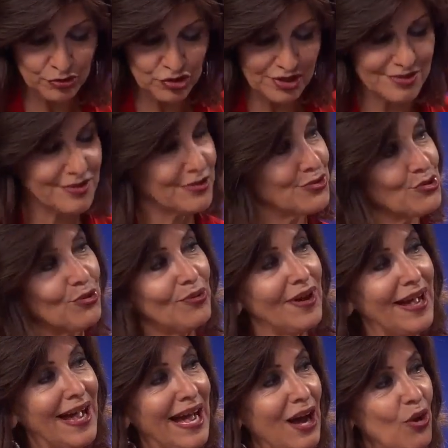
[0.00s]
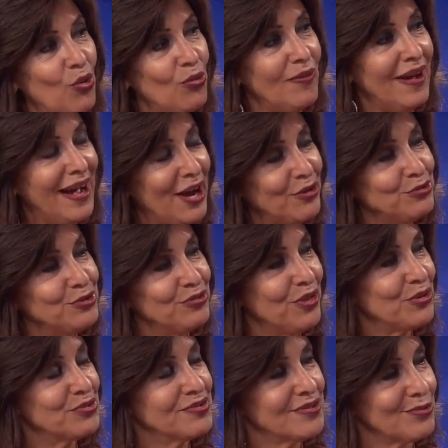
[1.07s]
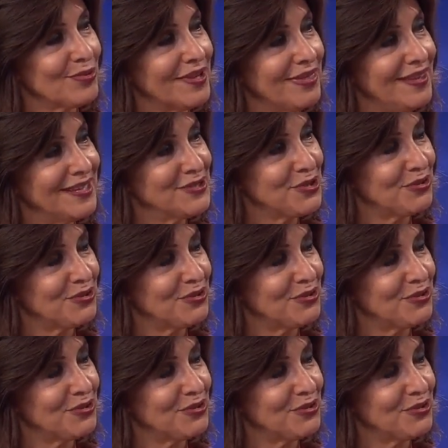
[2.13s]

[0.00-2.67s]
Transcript: justice. So how how do those three things